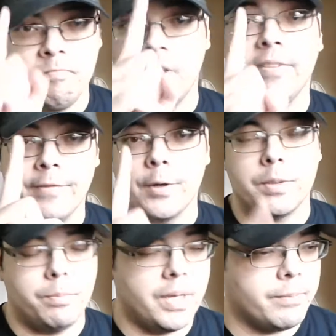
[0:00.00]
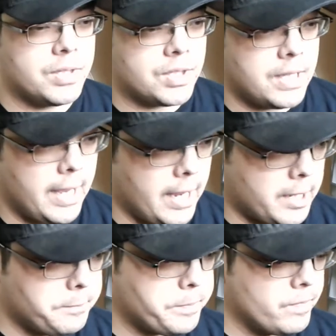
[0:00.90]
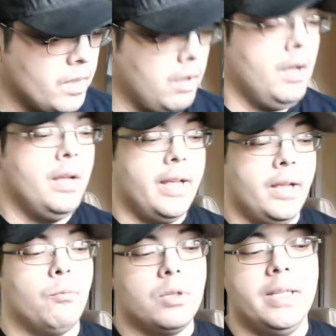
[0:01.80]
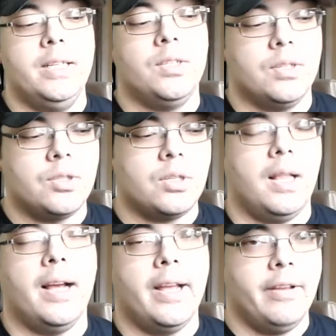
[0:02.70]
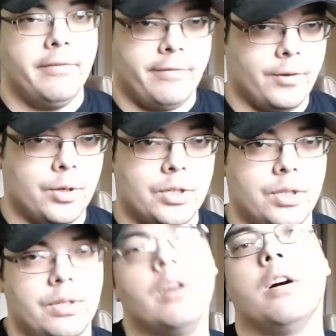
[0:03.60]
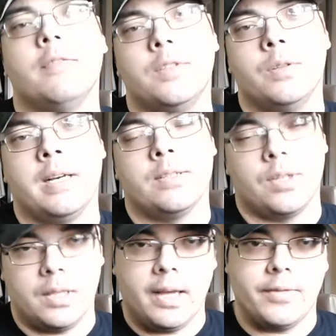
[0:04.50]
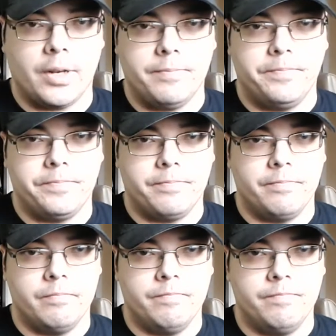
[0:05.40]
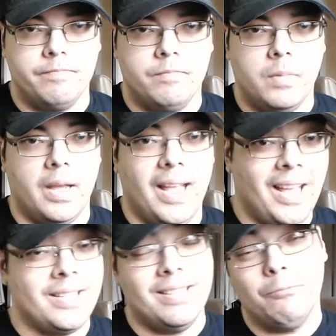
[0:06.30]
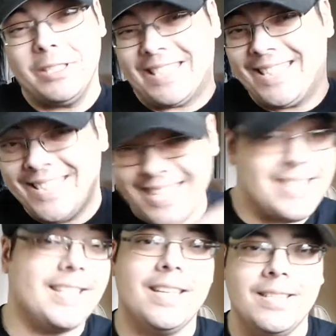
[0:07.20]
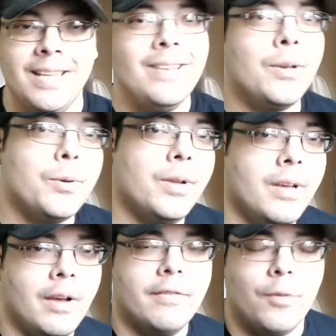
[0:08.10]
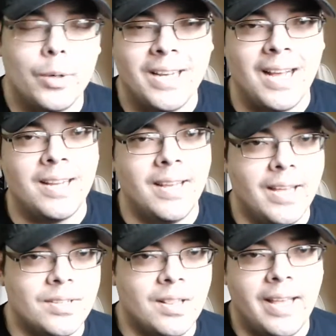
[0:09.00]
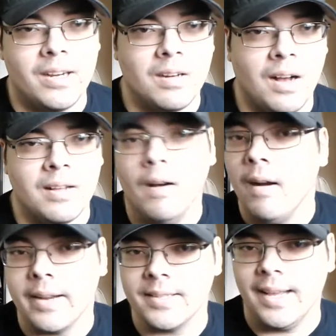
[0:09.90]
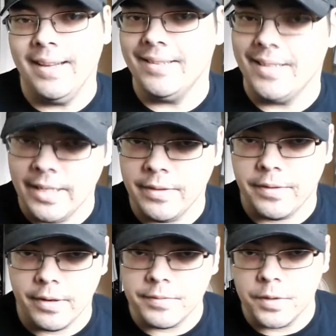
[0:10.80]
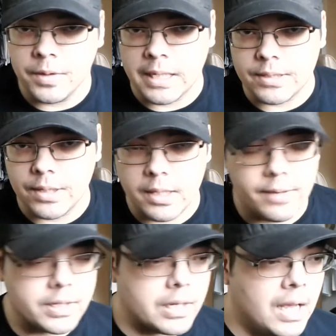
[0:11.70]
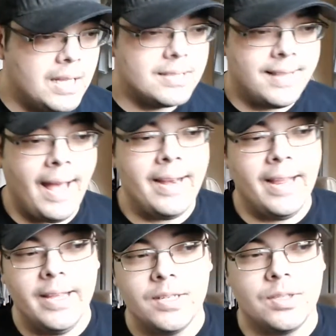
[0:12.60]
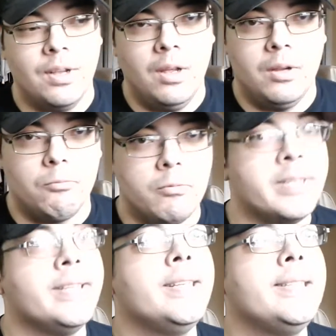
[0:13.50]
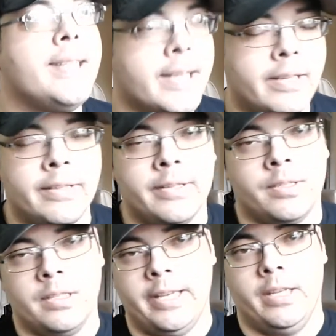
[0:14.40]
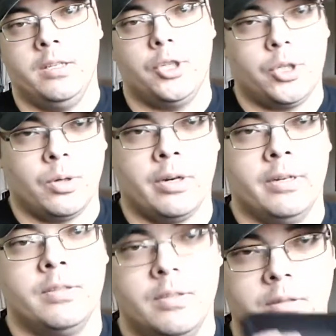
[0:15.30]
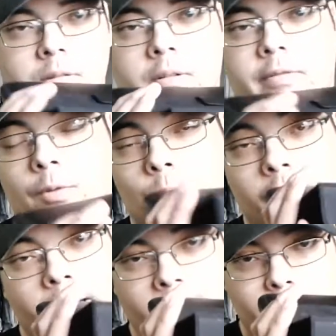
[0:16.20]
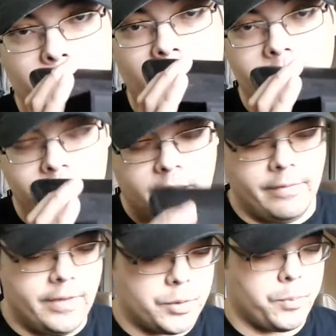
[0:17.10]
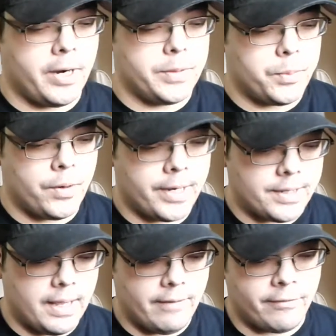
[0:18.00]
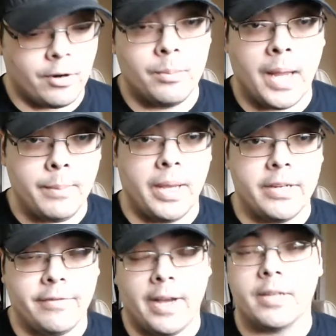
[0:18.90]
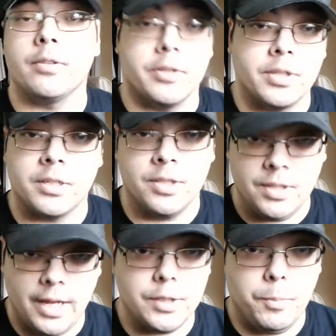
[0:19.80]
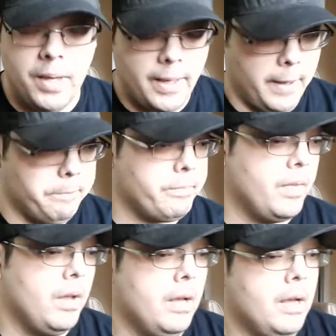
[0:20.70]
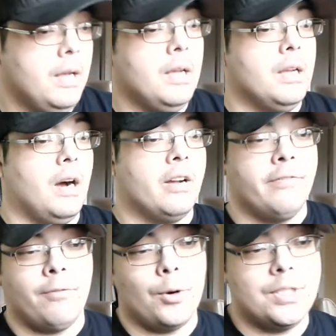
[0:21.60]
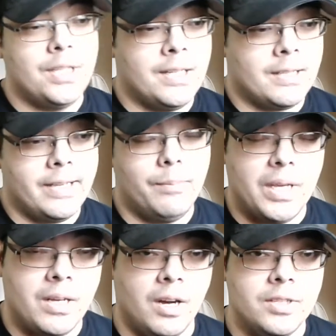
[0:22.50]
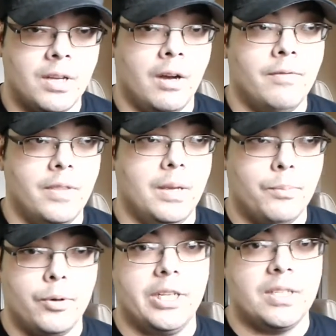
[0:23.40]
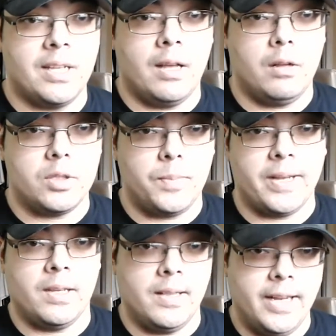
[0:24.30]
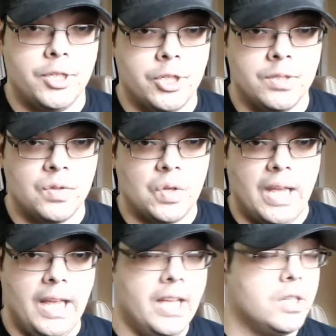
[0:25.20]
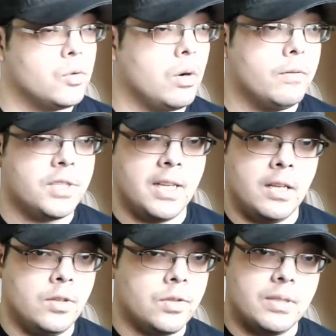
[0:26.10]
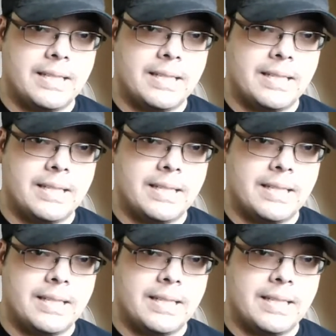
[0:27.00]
their first big mistake. It released July 1st of 2011. It was discontinued 49 days later on August 18th of 2011. That is ridiculously short for a product of this price point from a manufacturer such as HP. Unfortunately, because of the pre-sale speculations, it drove sales